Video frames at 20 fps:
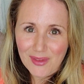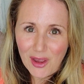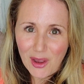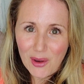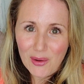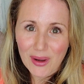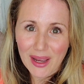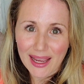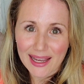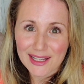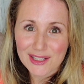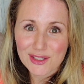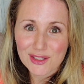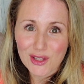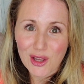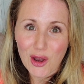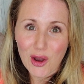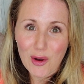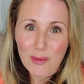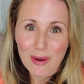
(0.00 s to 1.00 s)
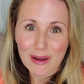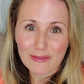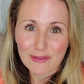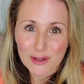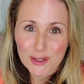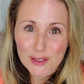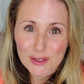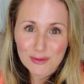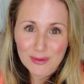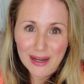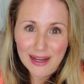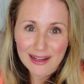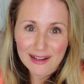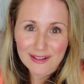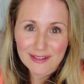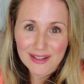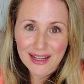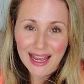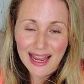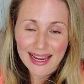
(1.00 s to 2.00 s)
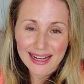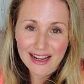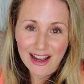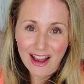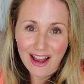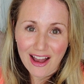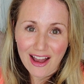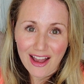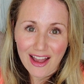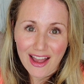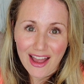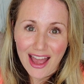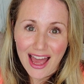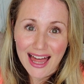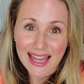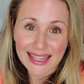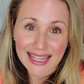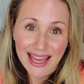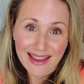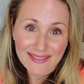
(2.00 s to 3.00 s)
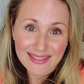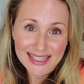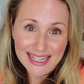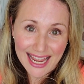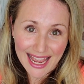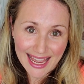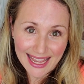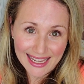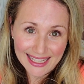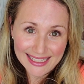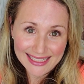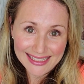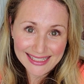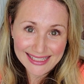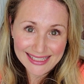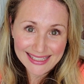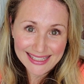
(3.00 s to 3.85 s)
Okay, so my first round, I got 11 eggs.